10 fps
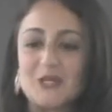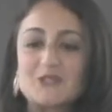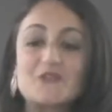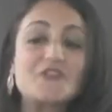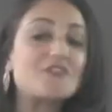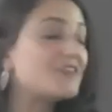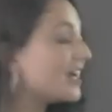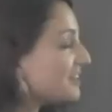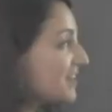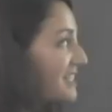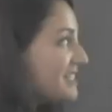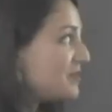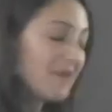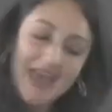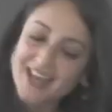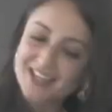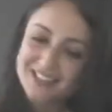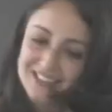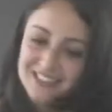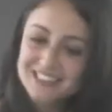So for the final lesson in May,
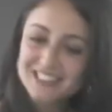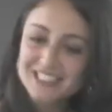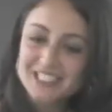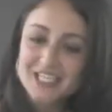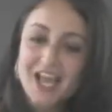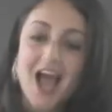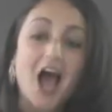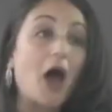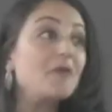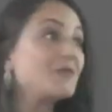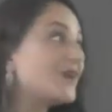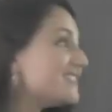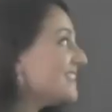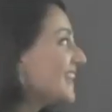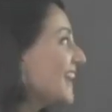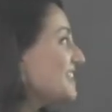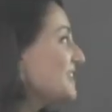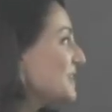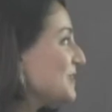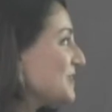I was engaged
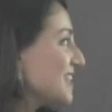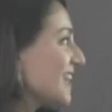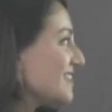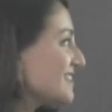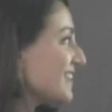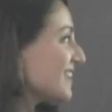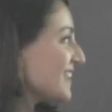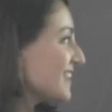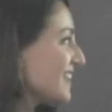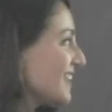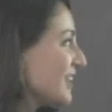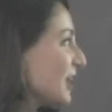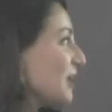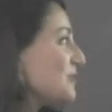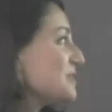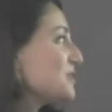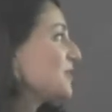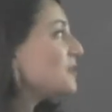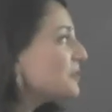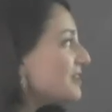and enthusiastic. I was
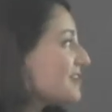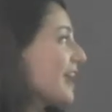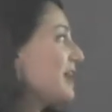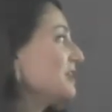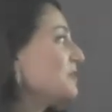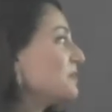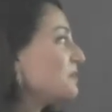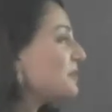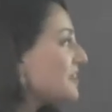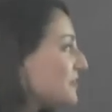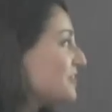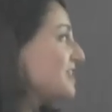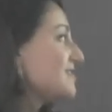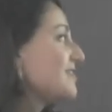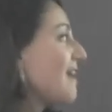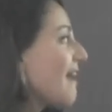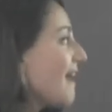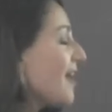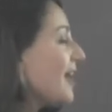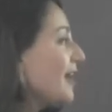humorous, I had a little bit of playfulness.
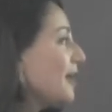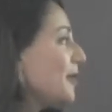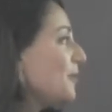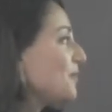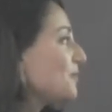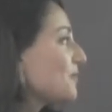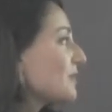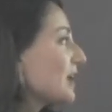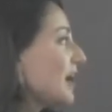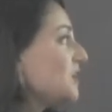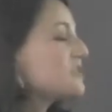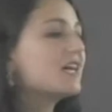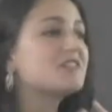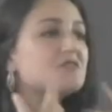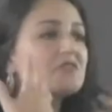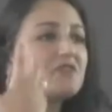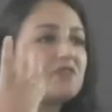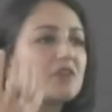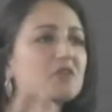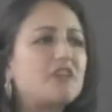I used lots of
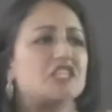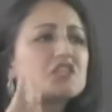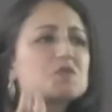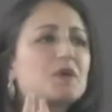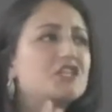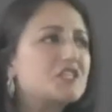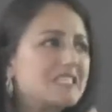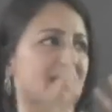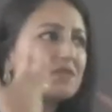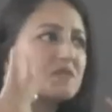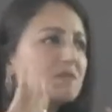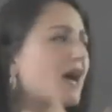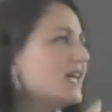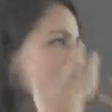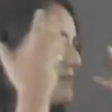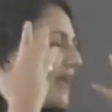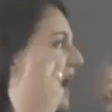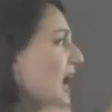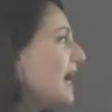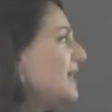facial expressions, lots of smiles, big
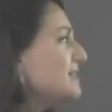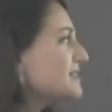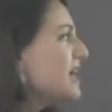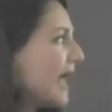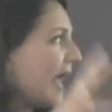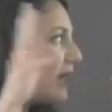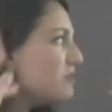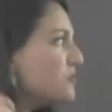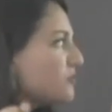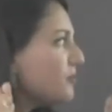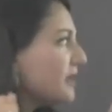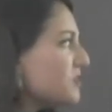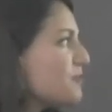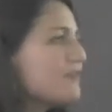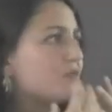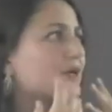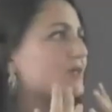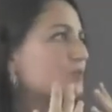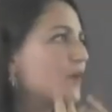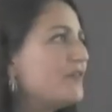eyes, hand movements. My
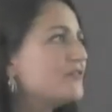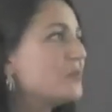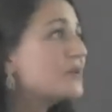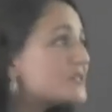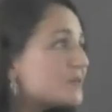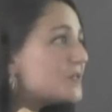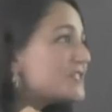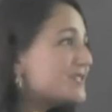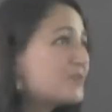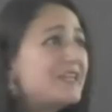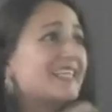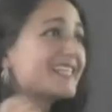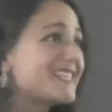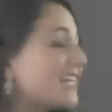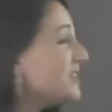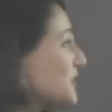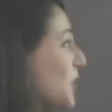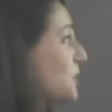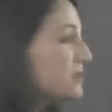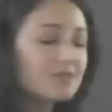voice went from whispers to really excited
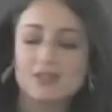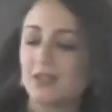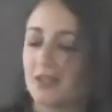tones.